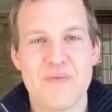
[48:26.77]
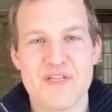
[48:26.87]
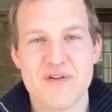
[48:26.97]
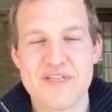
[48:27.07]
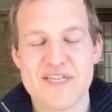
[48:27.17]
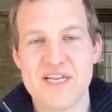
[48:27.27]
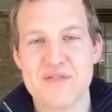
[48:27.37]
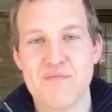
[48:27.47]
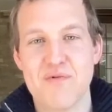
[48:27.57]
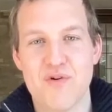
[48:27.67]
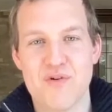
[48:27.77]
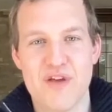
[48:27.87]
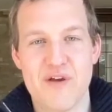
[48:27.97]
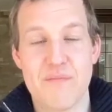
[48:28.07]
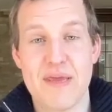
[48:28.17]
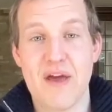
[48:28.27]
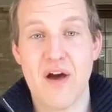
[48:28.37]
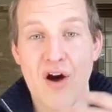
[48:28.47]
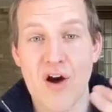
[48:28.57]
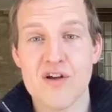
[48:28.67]
So I'd say it's more that
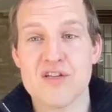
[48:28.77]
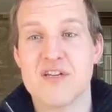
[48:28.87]
because